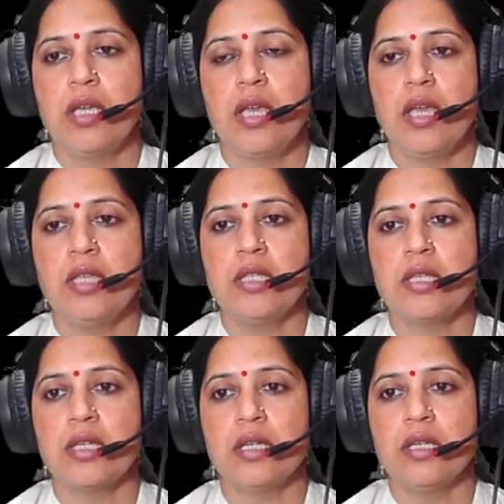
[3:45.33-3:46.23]
is
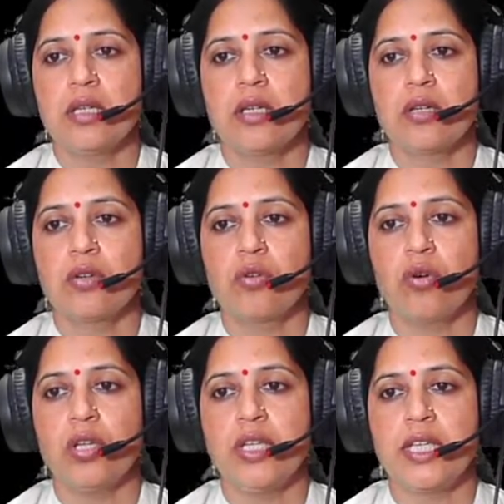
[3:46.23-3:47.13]
a
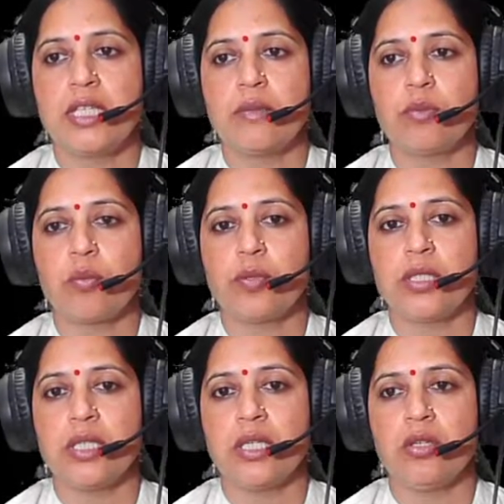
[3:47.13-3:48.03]
colligative
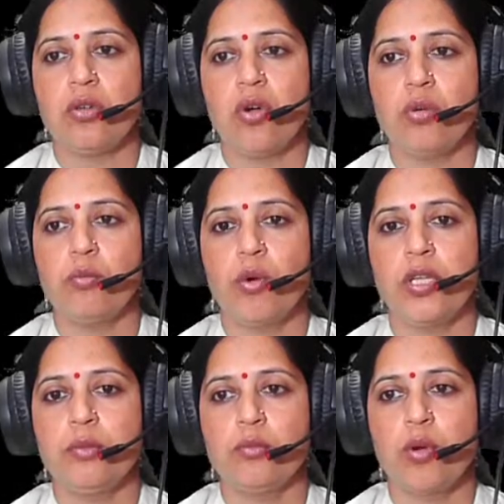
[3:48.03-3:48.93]
property, not
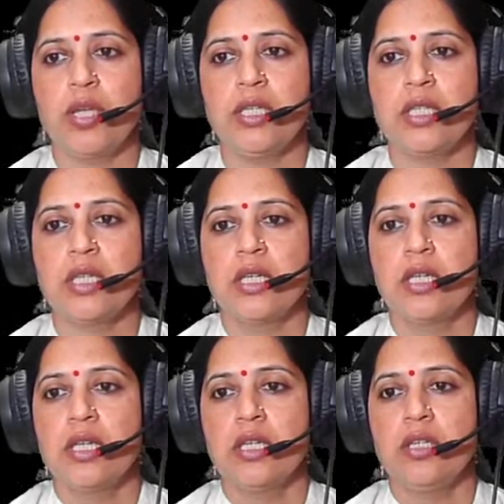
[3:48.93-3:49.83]
boiling point,
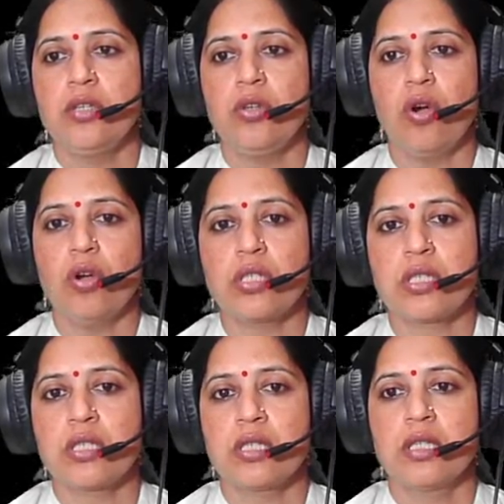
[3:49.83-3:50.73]

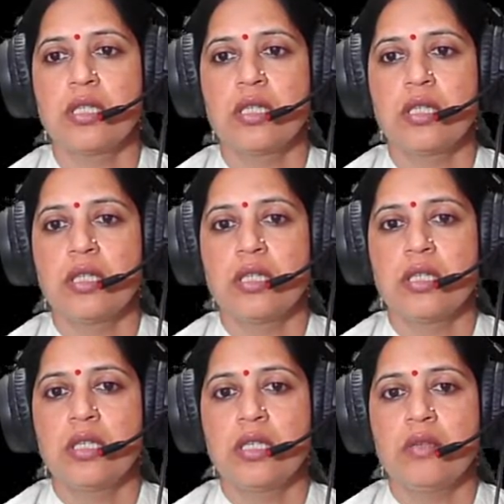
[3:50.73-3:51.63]
not
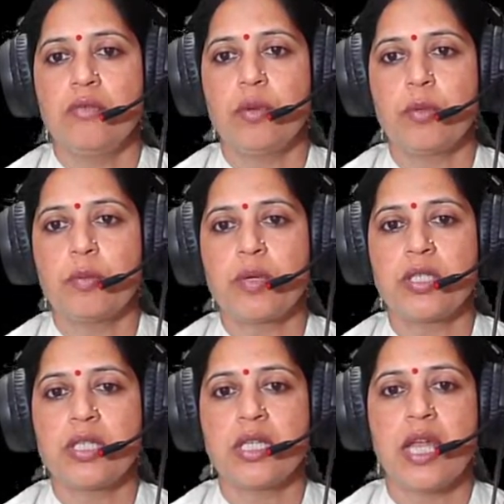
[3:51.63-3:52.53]
vapor
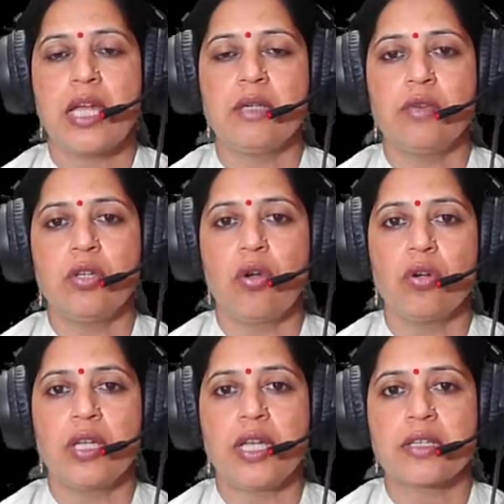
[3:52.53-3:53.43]
pressure, and even
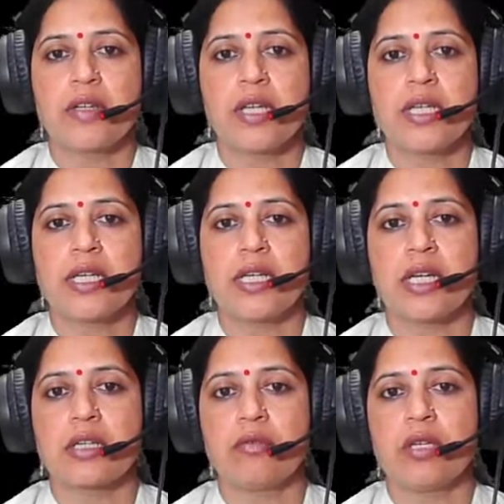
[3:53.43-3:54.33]
not electrical
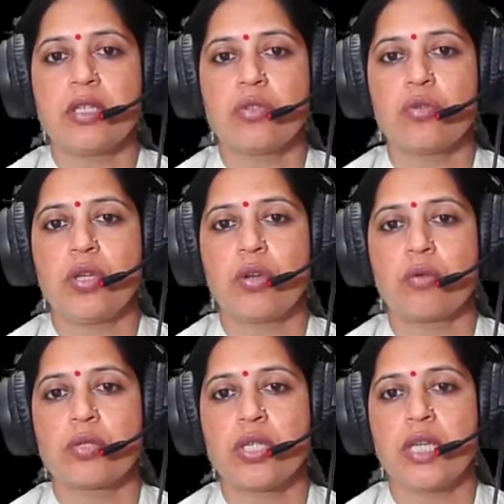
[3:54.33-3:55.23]
conductivity. So here
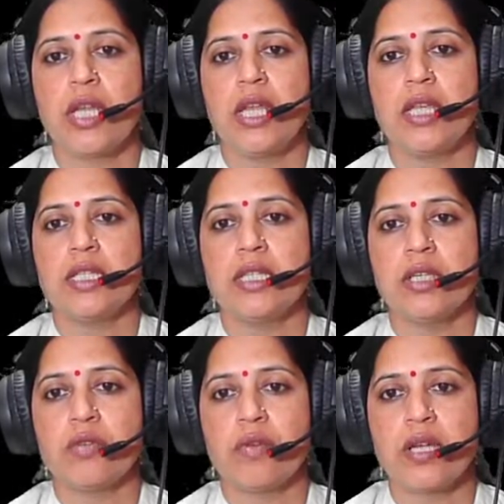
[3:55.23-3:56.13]
option A is
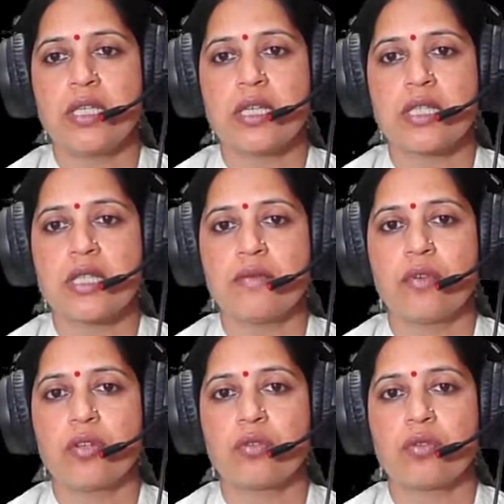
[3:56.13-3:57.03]
the right answer
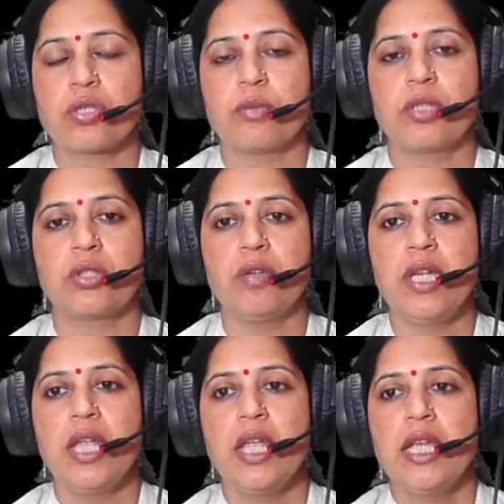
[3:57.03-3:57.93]
for the question number
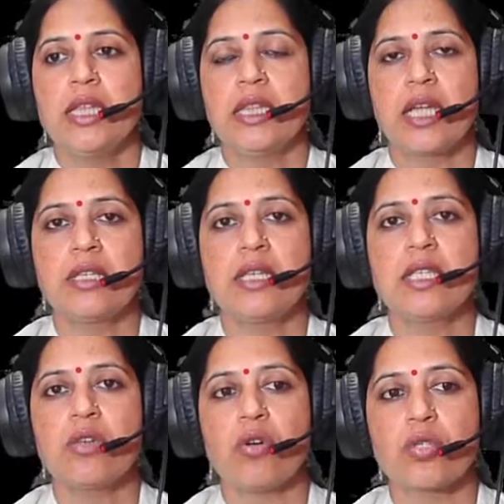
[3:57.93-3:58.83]
3, that
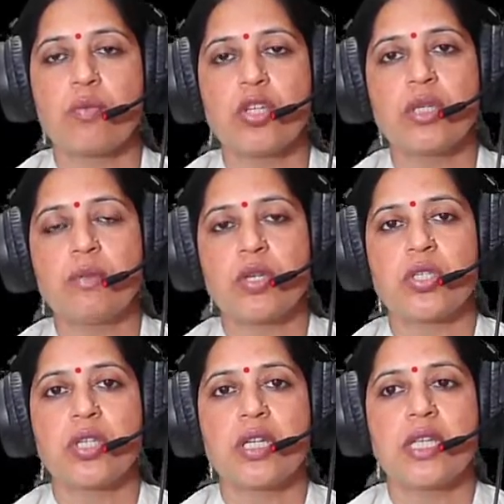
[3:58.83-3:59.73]
is osmotic
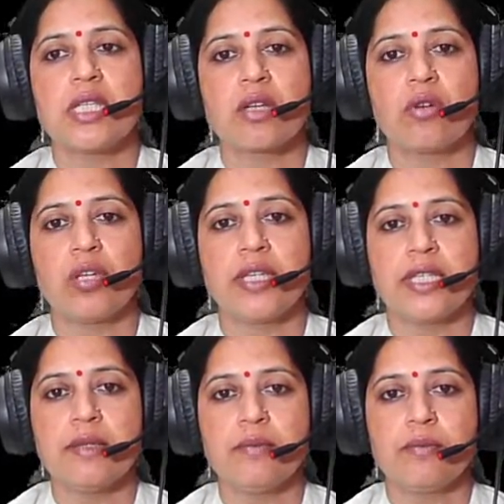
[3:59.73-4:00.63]
pressure is the
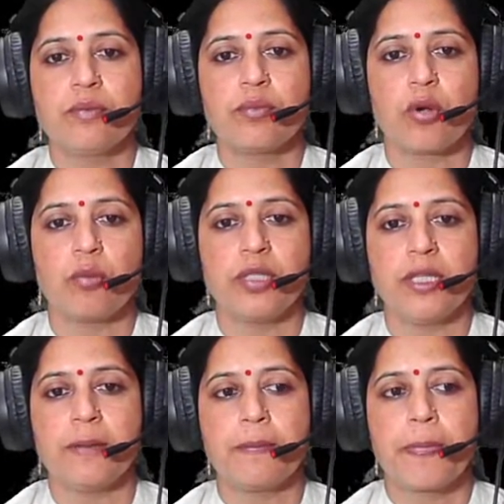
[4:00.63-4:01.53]
colligative
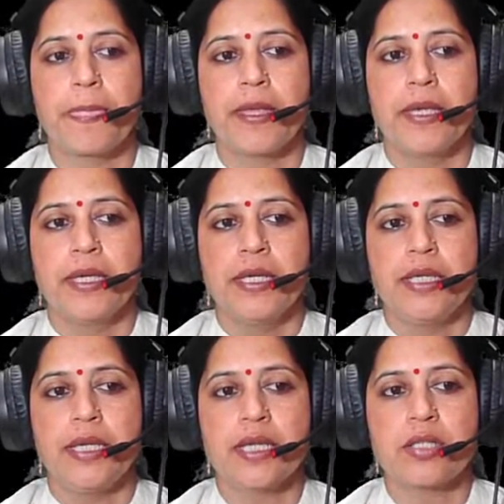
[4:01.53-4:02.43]
property.
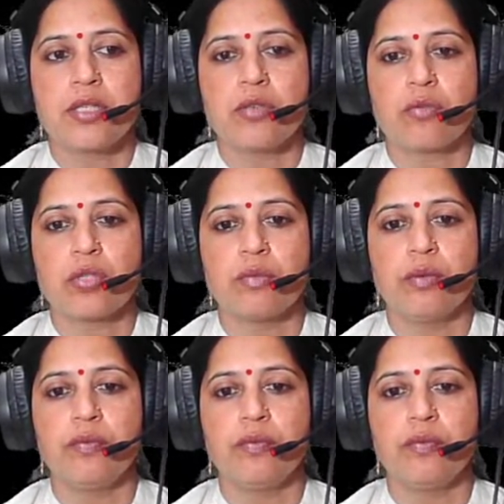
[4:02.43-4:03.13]
Next is the question number